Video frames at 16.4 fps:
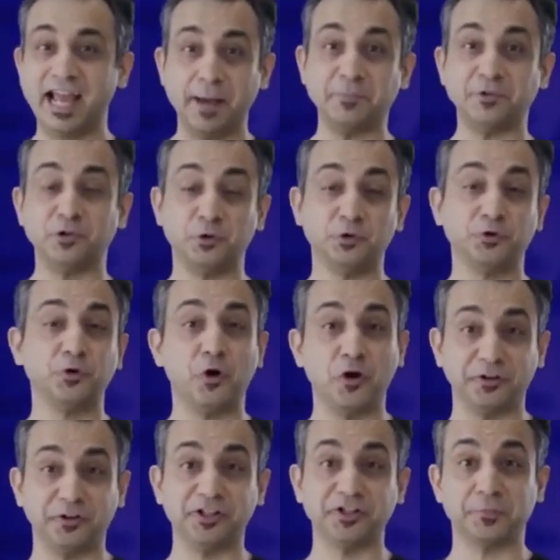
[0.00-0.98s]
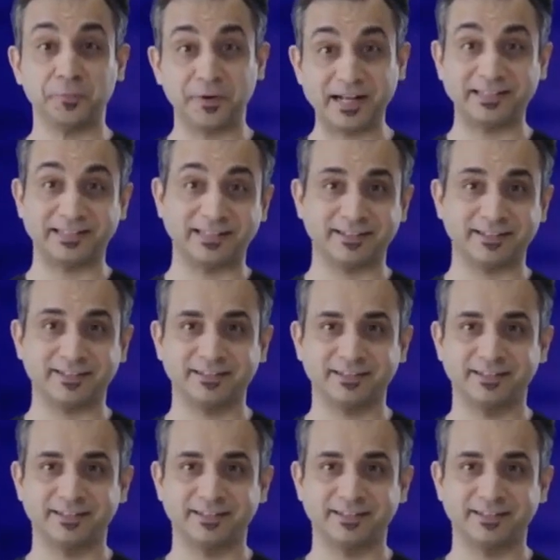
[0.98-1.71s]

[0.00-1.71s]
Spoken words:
absolute honest prices.